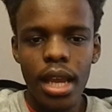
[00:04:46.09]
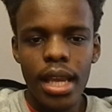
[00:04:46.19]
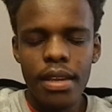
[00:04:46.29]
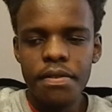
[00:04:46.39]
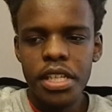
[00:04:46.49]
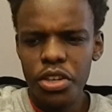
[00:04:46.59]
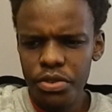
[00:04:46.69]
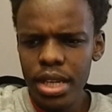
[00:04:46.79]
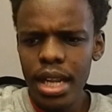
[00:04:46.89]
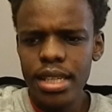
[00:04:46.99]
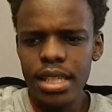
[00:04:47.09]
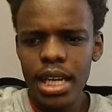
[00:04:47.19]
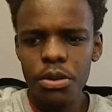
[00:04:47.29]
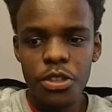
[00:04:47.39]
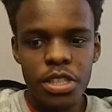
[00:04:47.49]
if she had realized that I
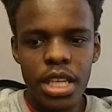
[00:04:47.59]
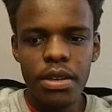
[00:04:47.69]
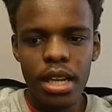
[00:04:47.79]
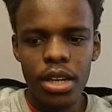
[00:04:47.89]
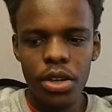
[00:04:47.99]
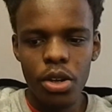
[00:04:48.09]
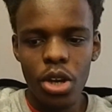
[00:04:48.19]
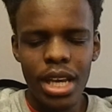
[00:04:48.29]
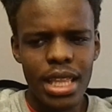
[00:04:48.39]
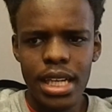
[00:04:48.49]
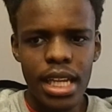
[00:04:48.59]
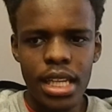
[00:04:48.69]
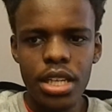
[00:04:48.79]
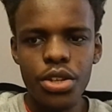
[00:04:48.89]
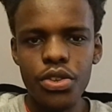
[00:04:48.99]
was staring at her longer than I
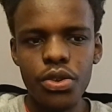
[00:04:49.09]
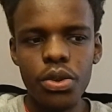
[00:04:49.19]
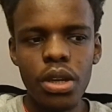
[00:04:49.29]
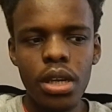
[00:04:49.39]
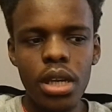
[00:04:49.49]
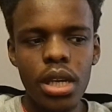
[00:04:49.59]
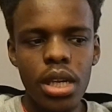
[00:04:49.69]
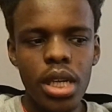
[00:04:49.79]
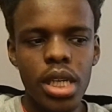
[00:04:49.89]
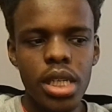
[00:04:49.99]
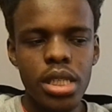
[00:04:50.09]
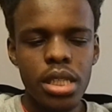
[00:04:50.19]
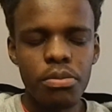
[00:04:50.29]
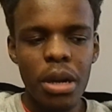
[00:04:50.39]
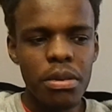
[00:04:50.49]
needed to, she
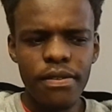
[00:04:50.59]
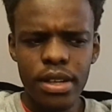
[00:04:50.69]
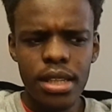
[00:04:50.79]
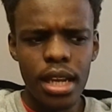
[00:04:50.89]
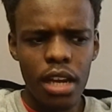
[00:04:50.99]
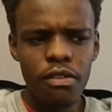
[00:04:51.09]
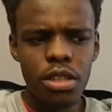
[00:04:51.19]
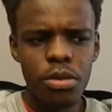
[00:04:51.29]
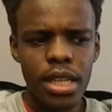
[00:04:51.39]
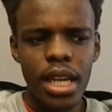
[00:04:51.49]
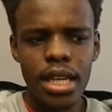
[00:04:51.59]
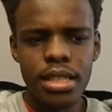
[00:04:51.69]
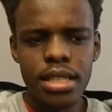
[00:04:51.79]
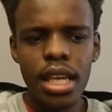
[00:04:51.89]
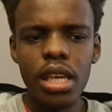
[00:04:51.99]
probably felt uncomfortable and
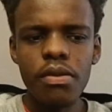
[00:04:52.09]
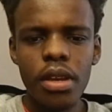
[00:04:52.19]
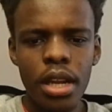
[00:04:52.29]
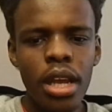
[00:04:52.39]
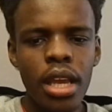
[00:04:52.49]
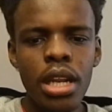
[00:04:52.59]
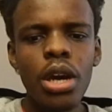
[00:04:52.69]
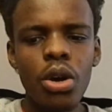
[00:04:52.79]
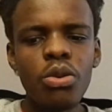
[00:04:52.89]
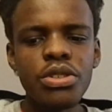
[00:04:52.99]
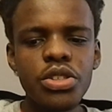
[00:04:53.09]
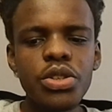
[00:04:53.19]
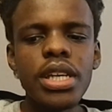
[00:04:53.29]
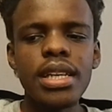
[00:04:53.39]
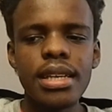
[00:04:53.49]
unsafe in her own
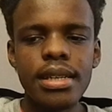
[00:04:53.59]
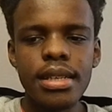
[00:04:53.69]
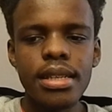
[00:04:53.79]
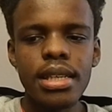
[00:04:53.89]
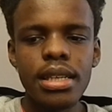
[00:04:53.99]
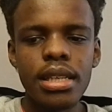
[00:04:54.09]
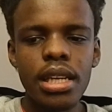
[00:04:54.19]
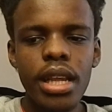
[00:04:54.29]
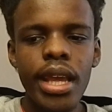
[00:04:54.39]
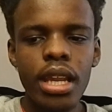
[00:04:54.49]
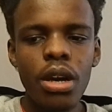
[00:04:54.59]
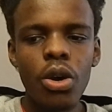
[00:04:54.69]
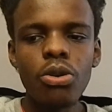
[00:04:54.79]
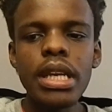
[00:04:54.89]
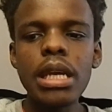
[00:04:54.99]
street, in her
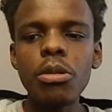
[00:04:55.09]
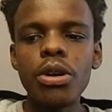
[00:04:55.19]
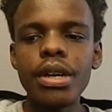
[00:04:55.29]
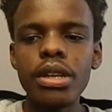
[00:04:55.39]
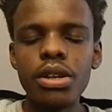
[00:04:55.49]
own neighborhood.